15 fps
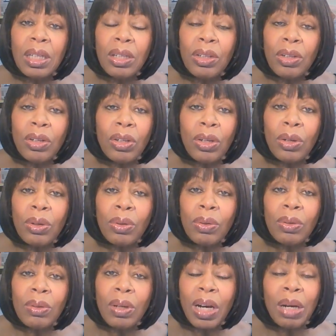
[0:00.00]
You
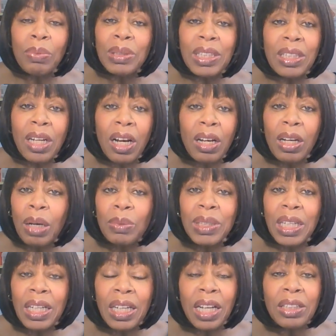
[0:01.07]
know, I was in I was
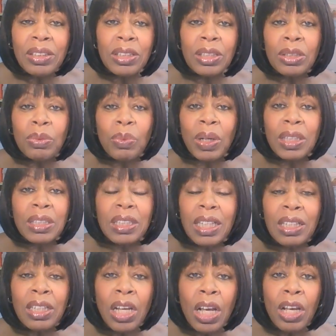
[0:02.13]
in London once,
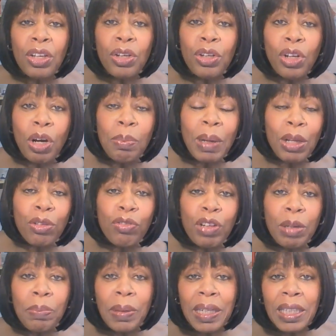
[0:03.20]
and you know about
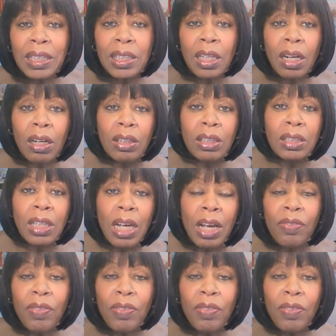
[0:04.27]
three police cars.